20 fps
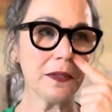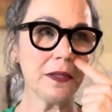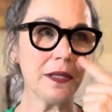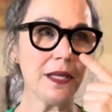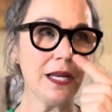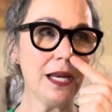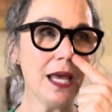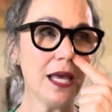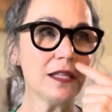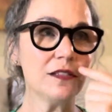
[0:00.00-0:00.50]

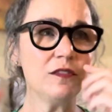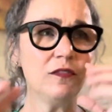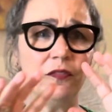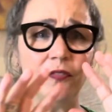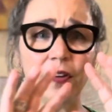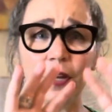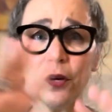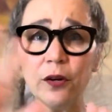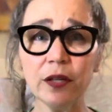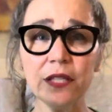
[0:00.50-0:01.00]
It has
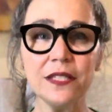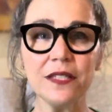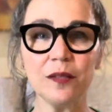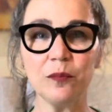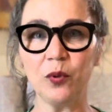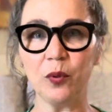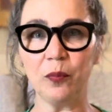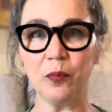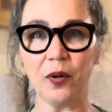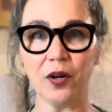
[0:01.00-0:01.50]
very
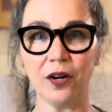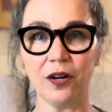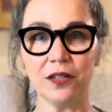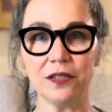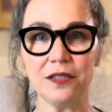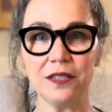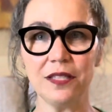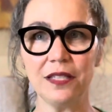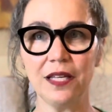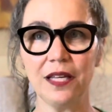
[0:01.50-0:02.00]
simple
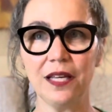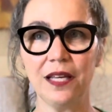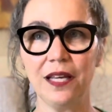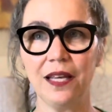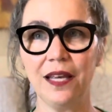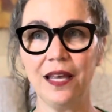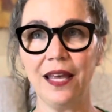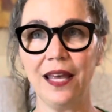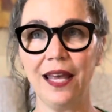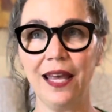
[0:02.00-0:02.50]
parts,
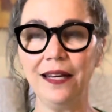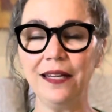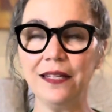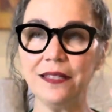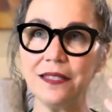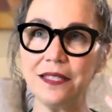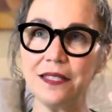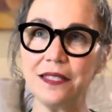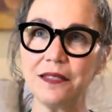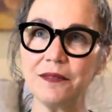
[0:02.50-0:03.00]
and
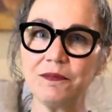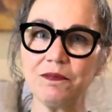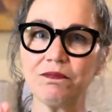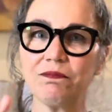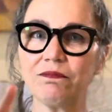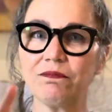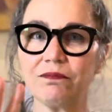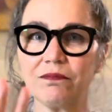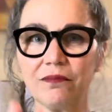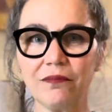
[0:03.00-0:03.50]
it's,
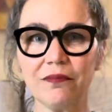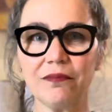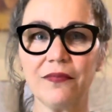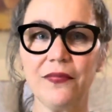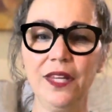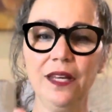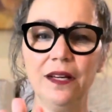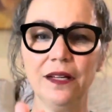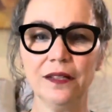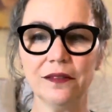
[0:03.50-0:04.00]

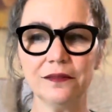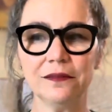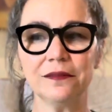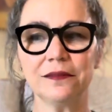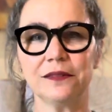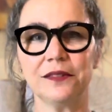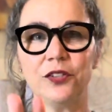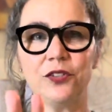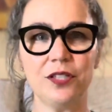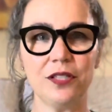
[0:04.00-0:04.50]
you know,
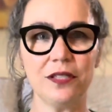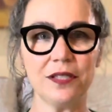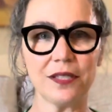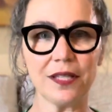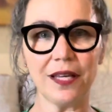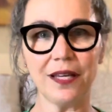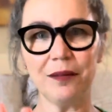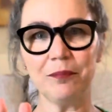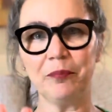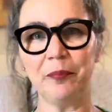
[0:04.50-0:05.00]
you're just
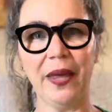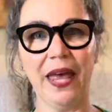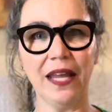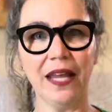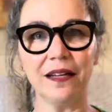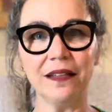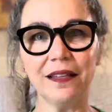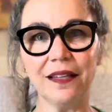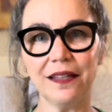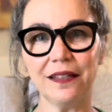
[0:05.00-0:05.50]
like
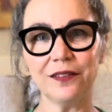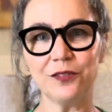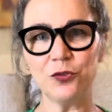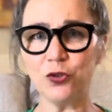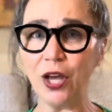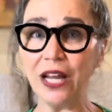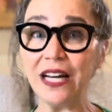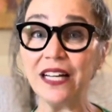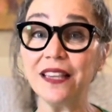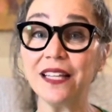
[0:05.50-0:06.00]

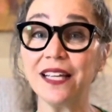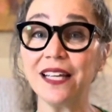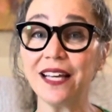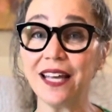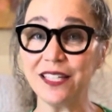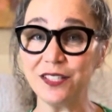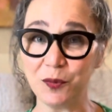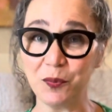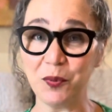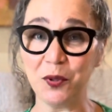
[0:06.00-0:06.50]
treadling, I
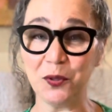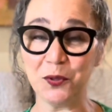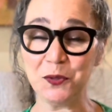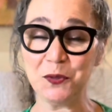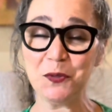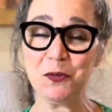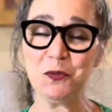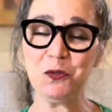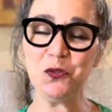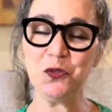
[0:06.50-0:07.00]

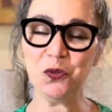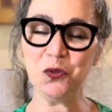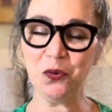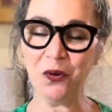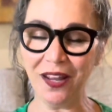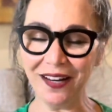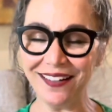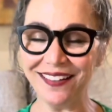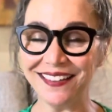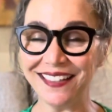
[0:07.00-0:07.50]
suppose.
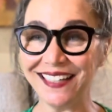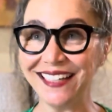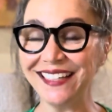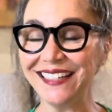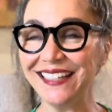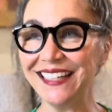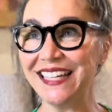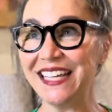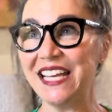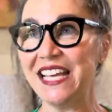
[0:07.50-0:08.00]
Treadling.